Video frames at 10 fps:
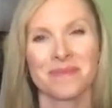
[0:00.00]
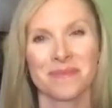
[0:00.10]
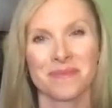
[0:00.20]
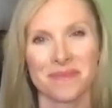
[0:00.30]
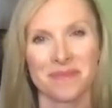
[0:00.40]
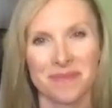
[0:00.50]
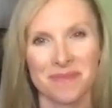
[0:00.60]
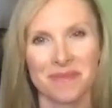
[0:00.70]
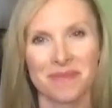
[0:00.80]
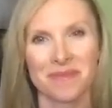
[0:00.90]

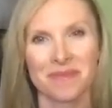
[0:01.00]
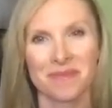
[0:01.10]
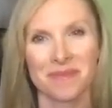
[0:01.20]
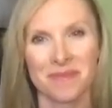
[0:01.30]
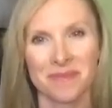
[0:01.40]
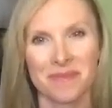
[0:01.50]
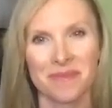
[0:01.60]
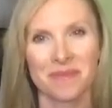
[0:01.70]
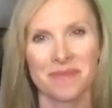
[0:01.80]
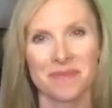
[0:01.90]

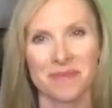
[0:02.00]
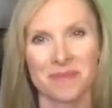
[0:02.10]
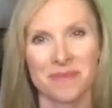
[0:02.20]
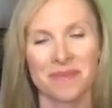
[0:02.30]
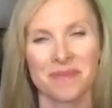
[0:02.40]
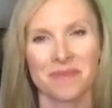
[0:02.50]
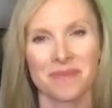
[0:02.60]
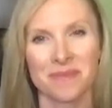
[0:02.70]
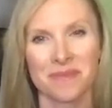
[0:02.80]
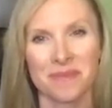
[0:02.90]

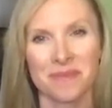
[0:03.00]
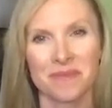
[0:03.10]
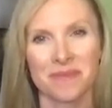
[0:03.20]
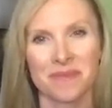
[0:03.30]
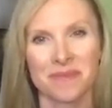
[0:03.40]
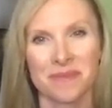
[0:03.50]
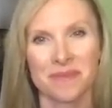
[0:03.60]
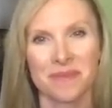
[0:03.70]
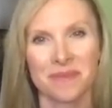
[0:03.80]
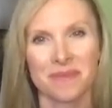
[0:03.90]

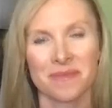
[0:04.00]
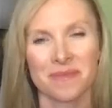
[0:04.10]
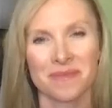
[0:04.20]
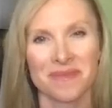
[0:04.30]
[no speech]